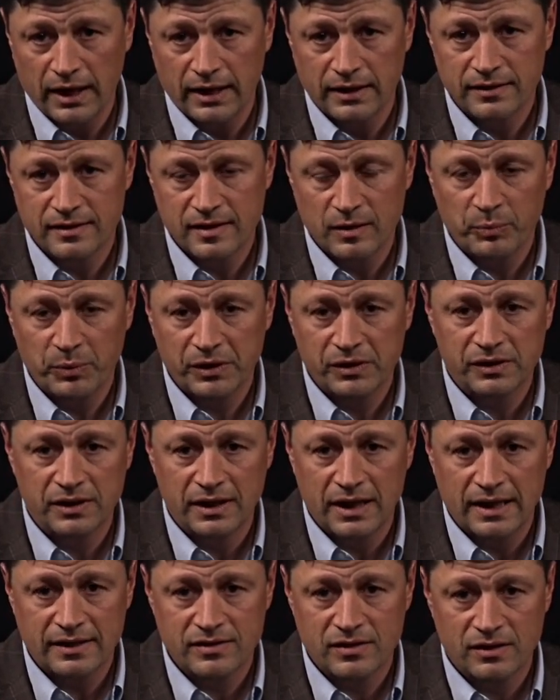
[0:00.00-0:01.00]
and typically
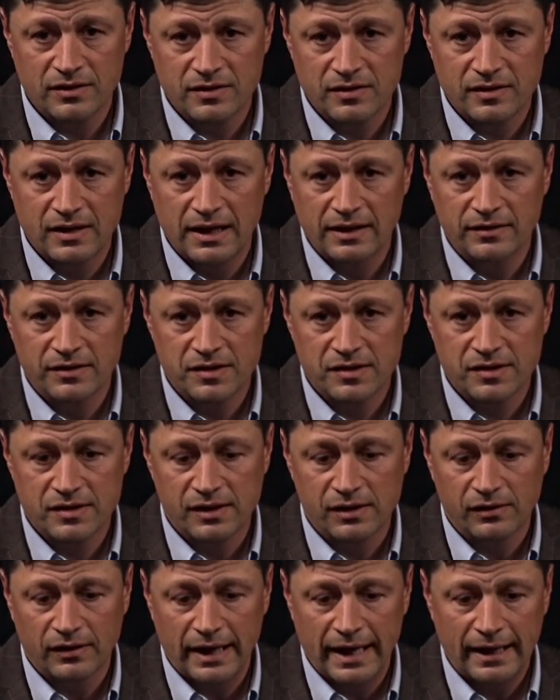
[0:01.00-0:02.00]
that's a stainless
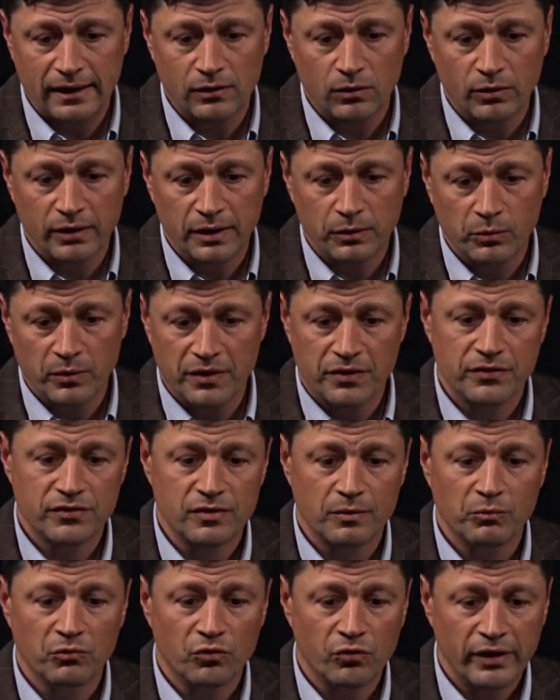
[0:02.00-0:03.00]
steel alloy with
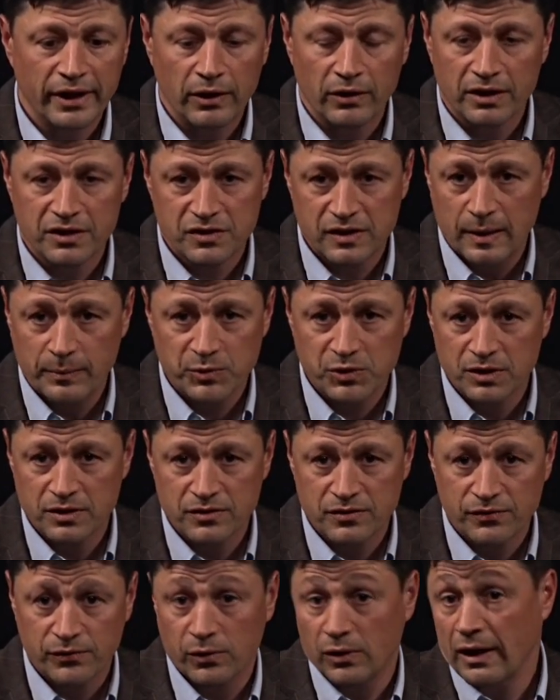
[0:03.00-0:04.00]
some rare
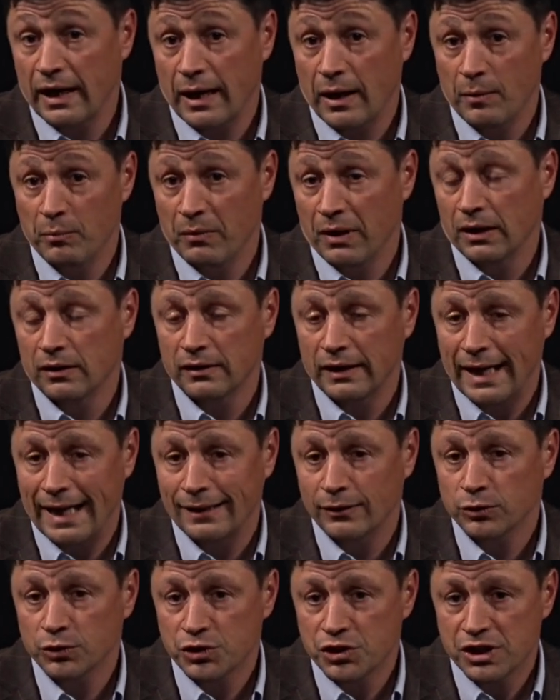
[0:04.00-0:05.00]
exceptions for metal
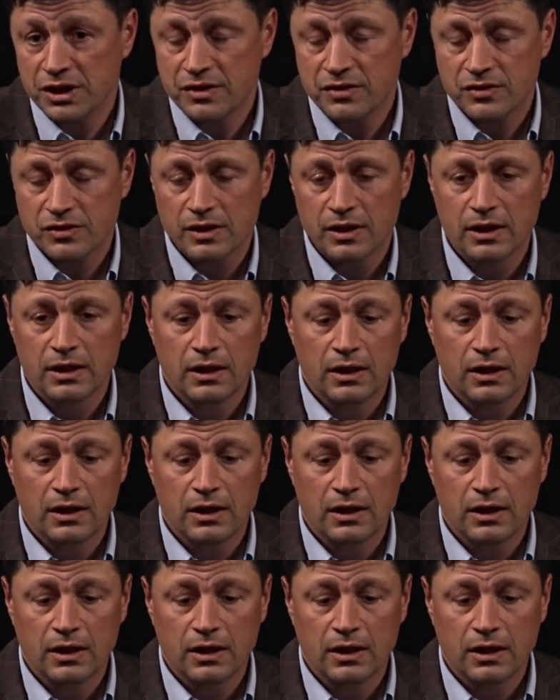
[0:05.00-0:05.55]
allergies,